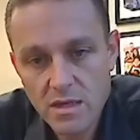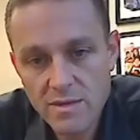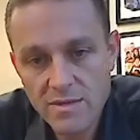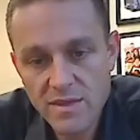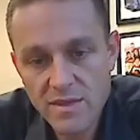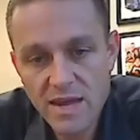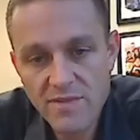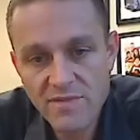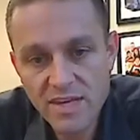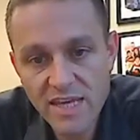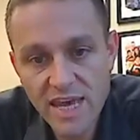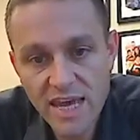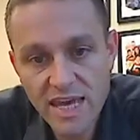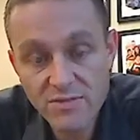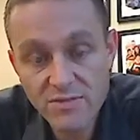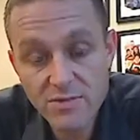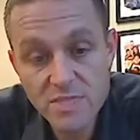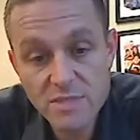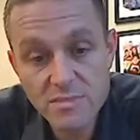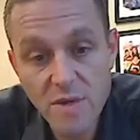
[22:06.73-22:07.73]
have a
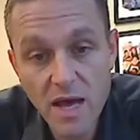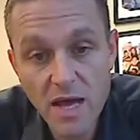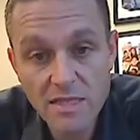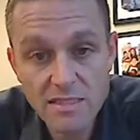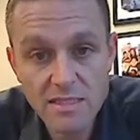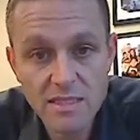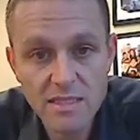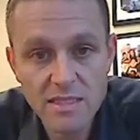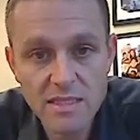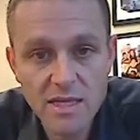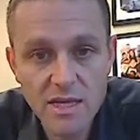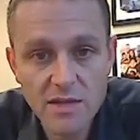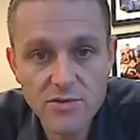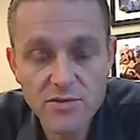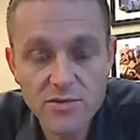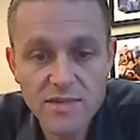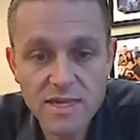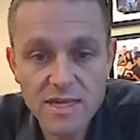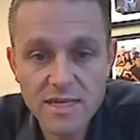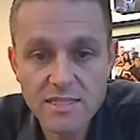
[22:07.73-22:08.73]
canned response. The other
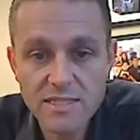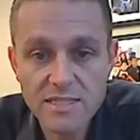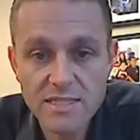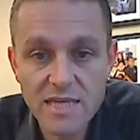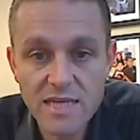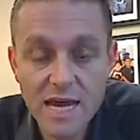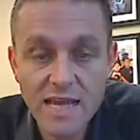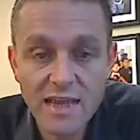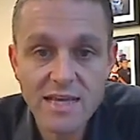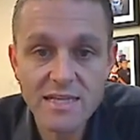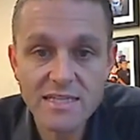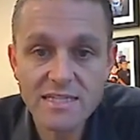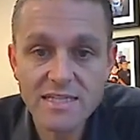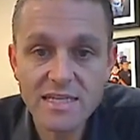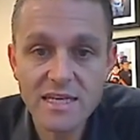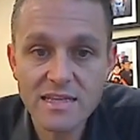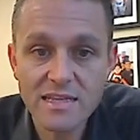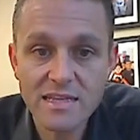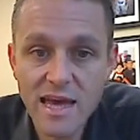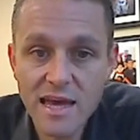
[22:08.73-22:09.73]
thing is I like to
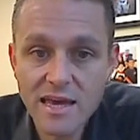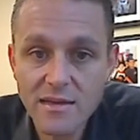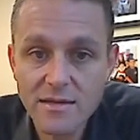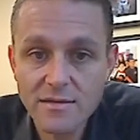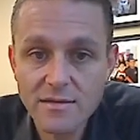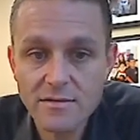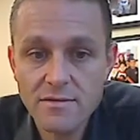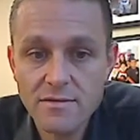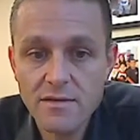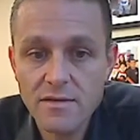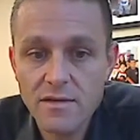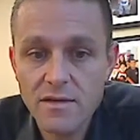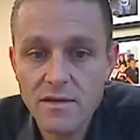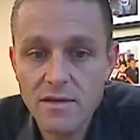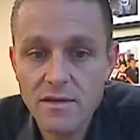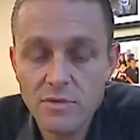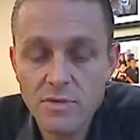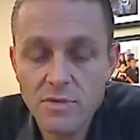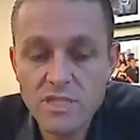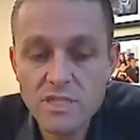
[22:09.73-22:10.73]
get that
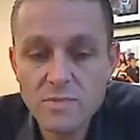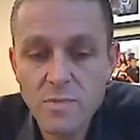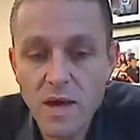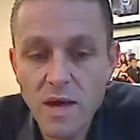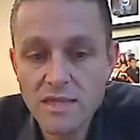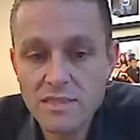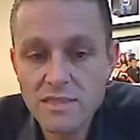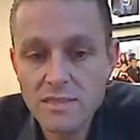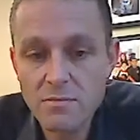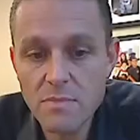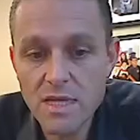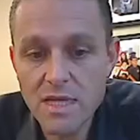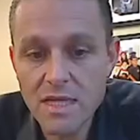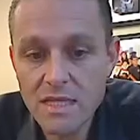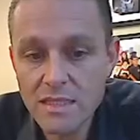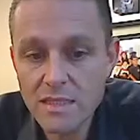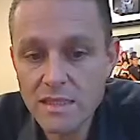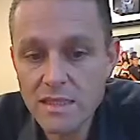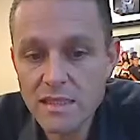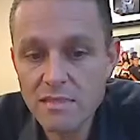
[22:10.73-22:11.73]
response
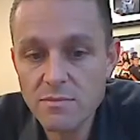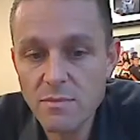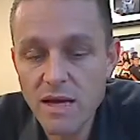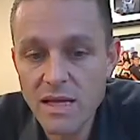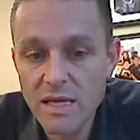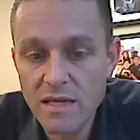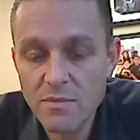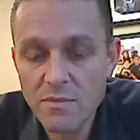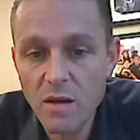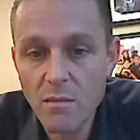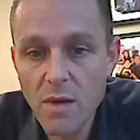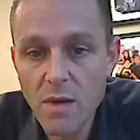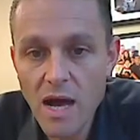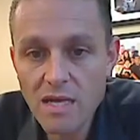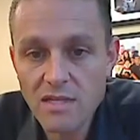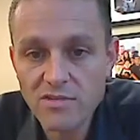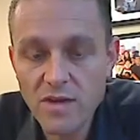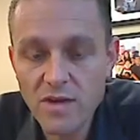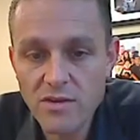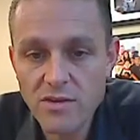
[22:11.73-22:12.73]
immediately into my email
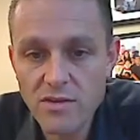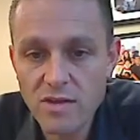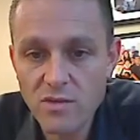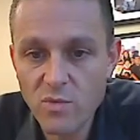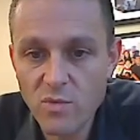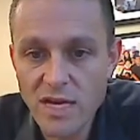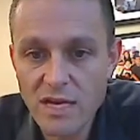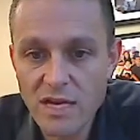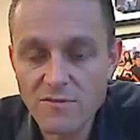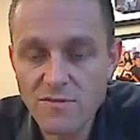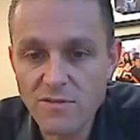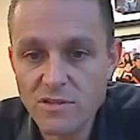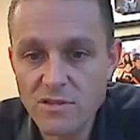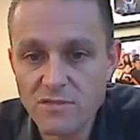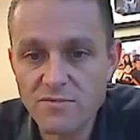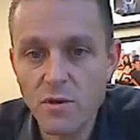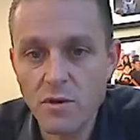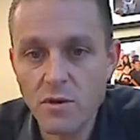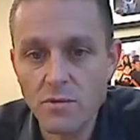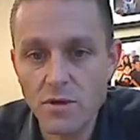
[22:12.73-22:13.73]
box rather than waiting for it
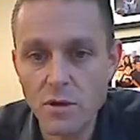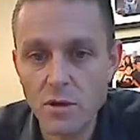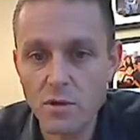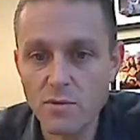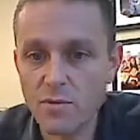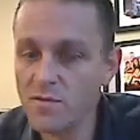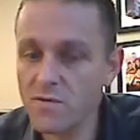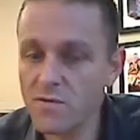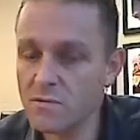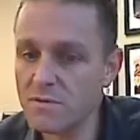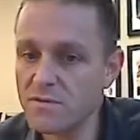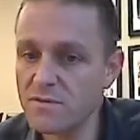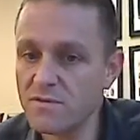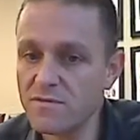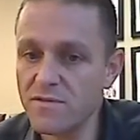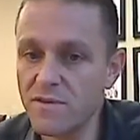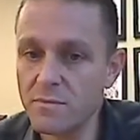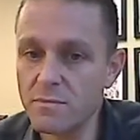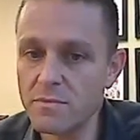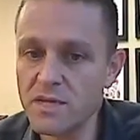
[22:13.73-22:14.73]
to forward over from
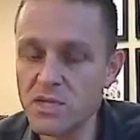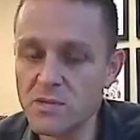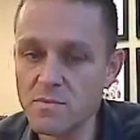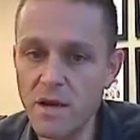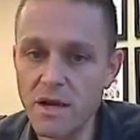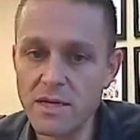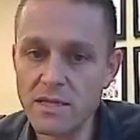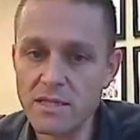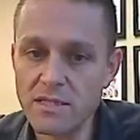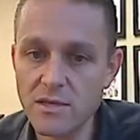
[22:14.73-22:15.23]
Beachbody.